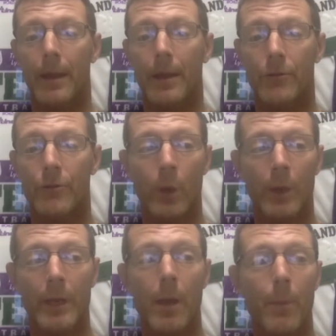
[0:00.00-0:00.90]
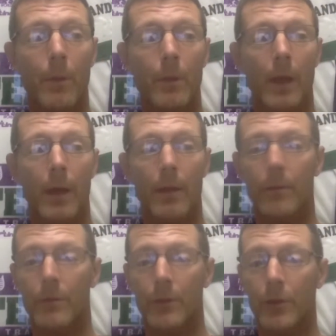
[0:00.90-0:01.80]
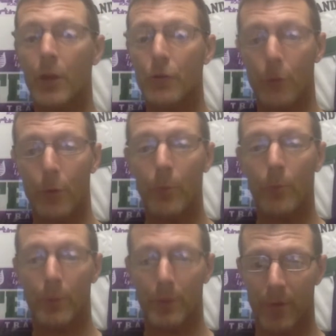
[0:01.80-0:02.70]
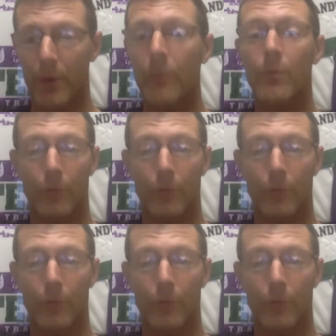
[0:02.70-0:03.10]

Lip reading: joined a couple discussion groups with a very